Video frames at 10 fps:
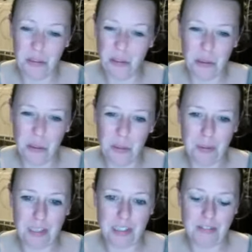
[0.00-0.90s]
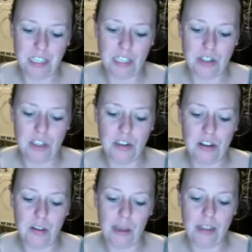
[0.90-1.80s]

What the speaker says: although we probably didn't really use it a lot back